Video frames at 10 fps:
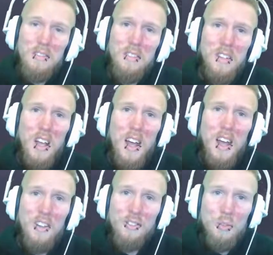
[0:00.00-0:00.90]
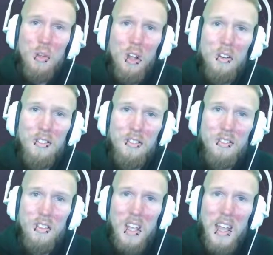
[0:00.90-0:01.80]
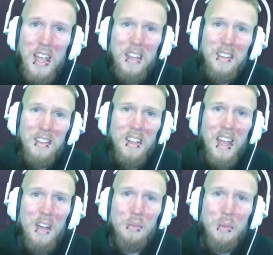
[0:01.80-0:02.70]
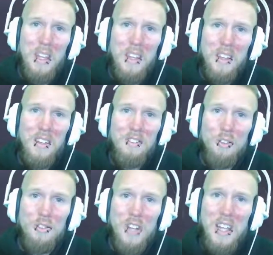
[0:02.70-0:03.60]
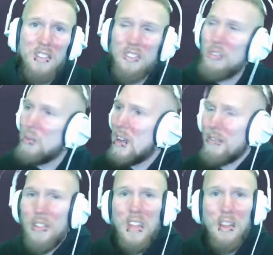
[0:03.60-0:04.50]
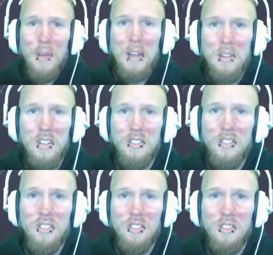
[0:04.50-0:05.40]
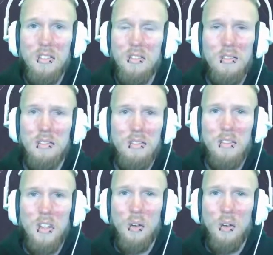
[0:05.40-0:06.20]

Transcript: to colors and how we associate to everything around us? No,